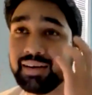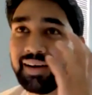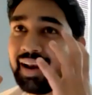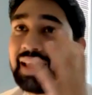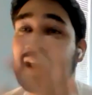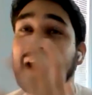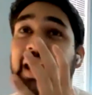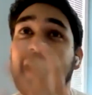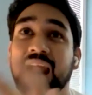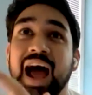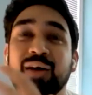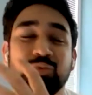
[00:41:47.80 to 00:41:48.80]
like, again,
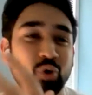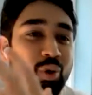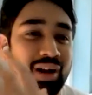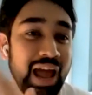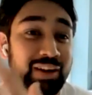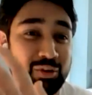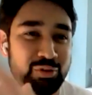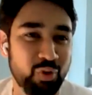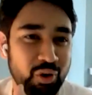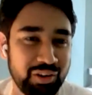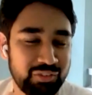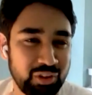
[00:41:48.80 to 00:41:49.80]
I don't like to
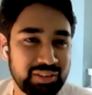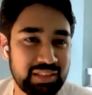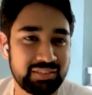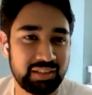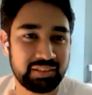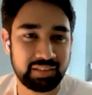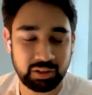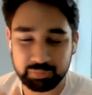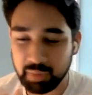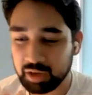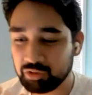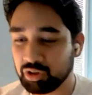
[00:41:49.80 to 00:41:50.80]
focus on these things as
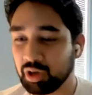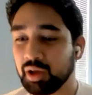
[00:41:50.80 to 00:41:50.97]
much,